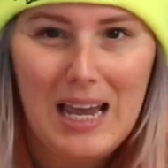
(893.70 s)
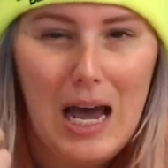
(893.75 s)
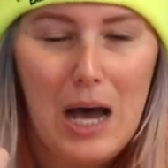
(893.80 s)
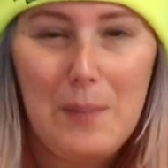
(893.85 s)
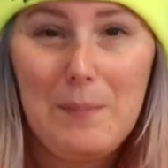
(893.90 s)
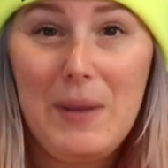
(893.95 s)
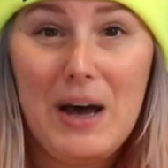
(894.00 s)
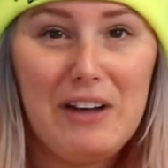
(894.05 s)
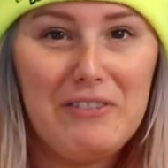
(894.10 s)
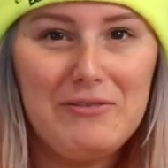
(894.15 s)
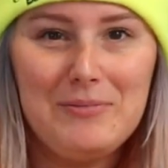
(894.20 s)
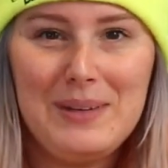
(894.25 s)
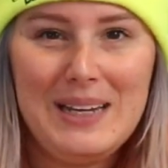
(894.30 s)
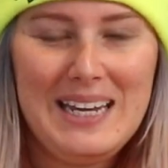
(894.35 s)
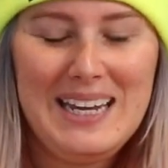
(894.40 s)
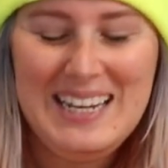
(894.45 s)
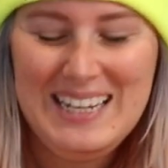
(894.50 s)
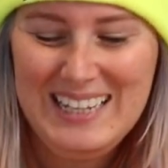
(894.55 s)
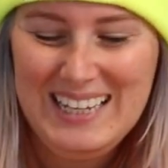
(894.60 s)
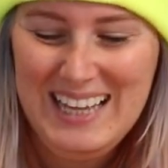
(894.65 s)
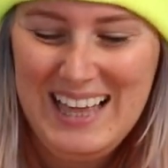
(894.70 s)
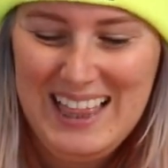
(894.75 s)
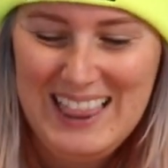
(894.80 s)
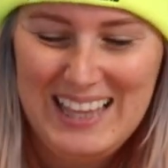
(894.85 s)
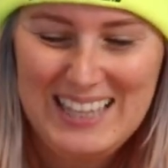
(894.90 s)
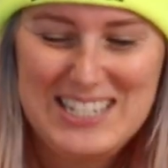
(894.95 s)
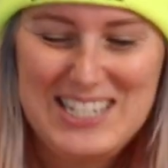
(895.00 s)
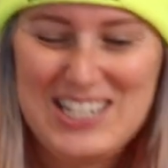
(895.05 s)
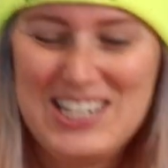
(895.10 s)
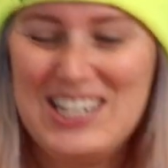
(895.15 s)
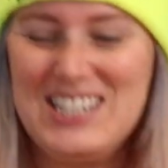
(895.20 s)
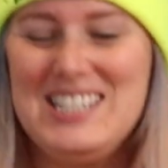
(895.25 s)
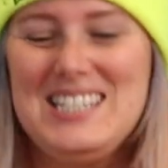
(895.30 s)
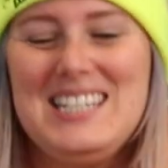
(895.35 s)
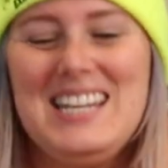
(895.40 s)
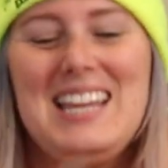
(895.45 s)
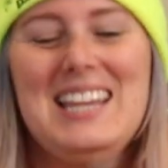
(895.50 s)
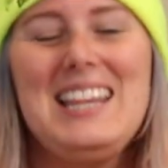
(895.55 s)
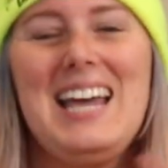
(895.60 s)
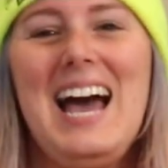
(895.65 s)
above me. Let's just
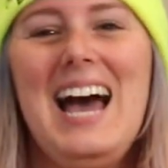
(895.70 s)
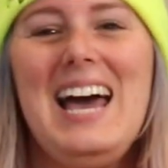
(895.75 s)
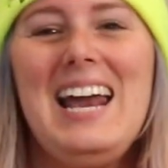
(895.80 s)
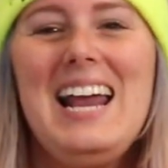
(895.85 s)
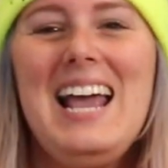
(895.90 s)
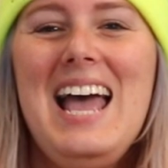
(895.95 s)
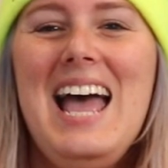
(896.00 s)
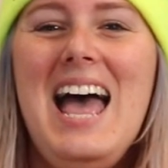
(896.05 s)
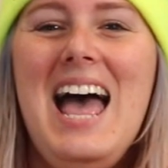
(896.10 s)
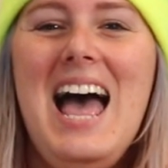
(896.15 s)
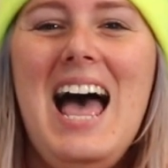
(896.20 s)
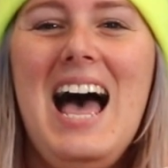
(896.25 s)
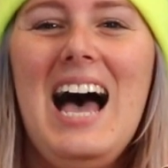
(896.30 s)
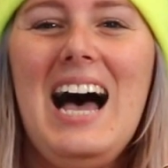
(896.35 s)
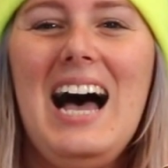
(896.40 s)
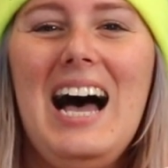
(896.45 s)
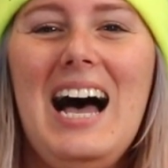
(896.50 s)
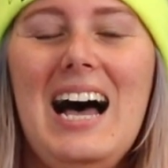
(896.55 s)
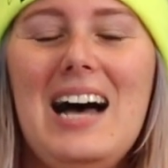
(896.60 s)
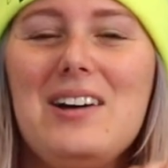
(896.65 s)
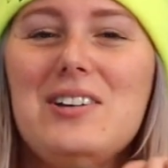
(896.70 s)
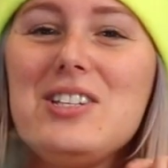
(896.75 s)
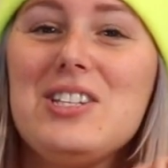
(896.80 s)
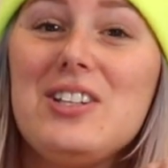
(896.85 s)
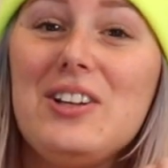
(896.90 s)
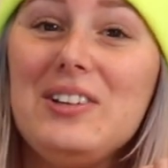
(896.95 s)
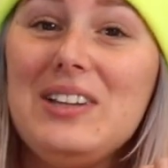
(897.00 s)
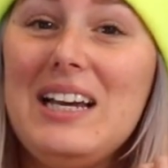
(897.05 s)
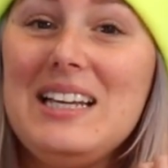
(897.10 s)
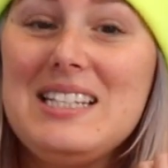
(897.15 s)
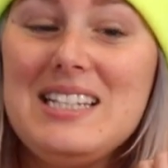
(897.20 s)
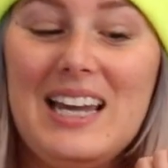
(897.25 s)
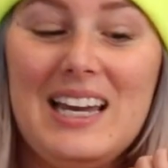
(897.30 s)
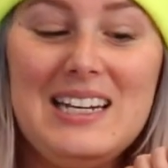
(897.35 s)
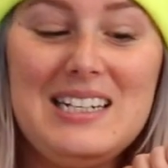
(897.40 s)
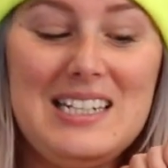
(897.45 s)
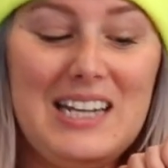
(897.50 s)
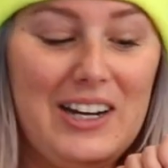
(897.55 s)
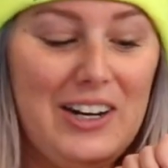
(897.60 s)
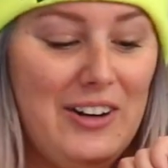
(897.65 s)
say that. So let's
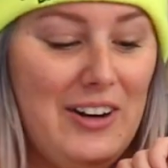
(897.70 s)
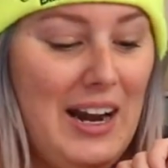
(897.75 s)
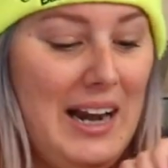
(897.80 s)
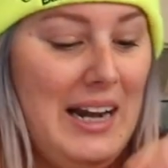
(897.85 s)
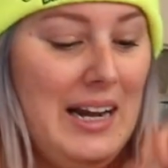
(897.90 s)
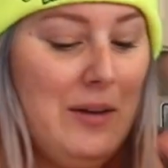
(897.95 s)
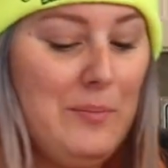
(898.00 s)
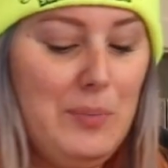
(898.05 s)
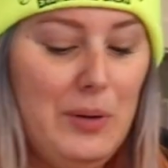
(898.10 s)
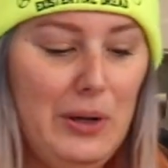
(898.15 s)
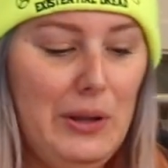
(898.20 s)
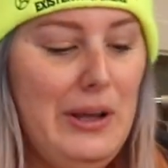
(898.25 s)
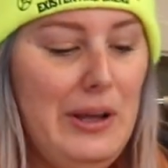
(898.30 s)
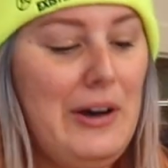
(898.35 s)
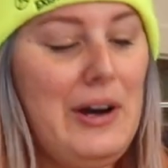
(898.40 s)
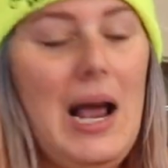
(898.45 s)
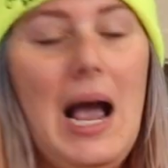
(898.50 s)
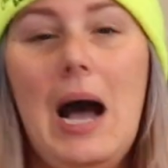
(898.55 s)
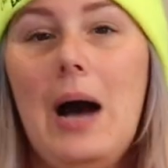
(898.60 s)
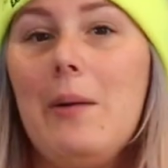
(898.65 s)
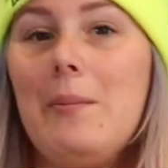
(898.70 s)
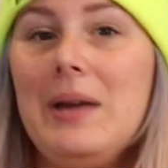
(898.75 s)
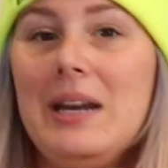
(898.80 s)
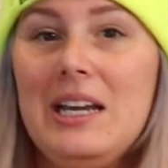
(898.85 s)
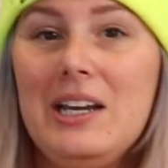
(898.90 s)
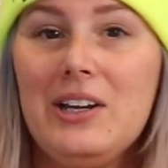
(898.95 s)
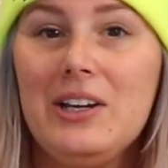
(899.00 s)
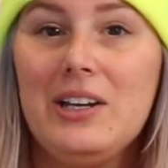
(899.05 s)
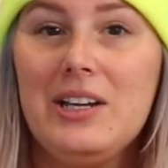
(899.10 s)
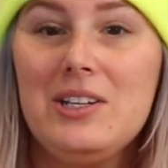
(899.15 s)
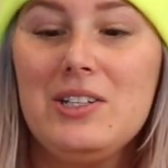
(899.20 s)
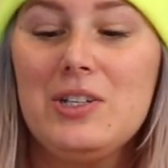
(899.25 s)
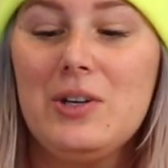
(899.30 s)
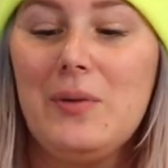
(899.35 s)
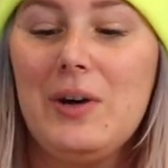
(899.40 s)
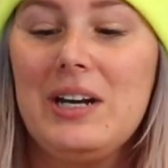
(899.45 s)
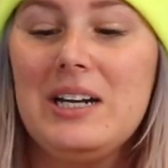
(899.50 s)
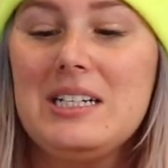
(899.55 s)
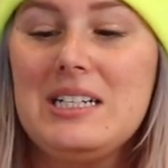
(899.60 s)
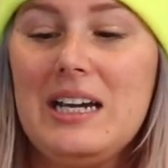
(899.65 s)
get decorating. Pull out how many cookies you
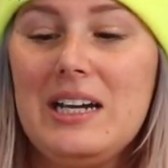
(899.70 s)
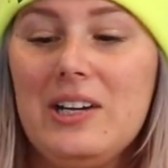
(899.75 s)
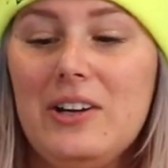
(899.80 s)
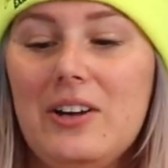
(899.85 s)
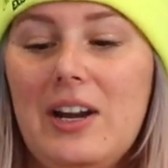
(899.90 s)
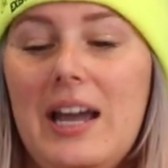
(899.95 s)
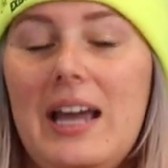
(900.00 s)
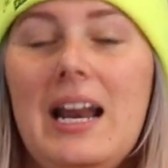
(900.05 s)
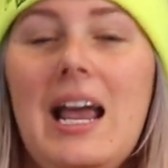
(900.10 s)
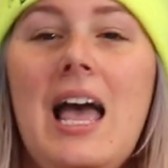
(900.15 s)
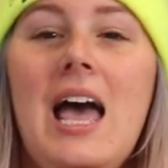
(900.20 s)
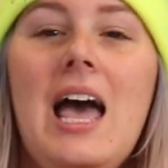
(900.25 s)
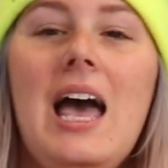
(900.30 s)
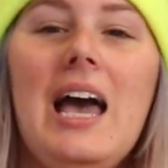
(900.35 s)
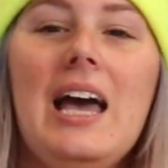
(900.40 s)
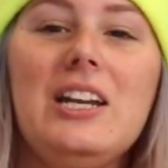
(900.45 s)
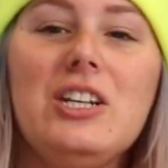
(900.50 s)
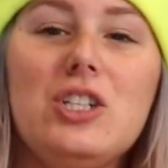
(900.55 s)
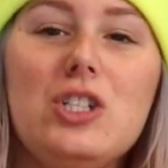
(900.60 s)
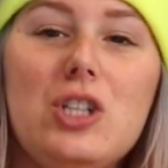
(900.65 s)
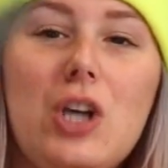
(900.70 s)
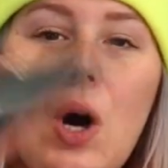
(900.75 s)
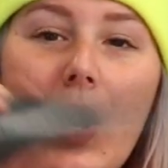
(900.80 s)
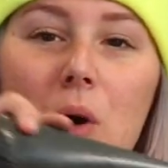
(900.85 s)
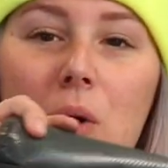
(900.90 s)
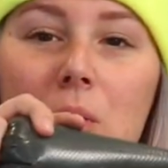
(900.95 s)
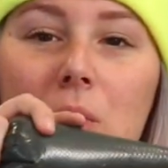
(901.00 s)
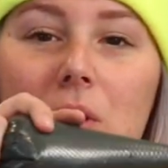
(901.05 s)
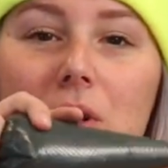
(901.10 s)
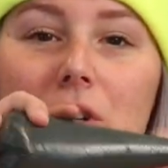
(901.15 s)
want to decorate, and don't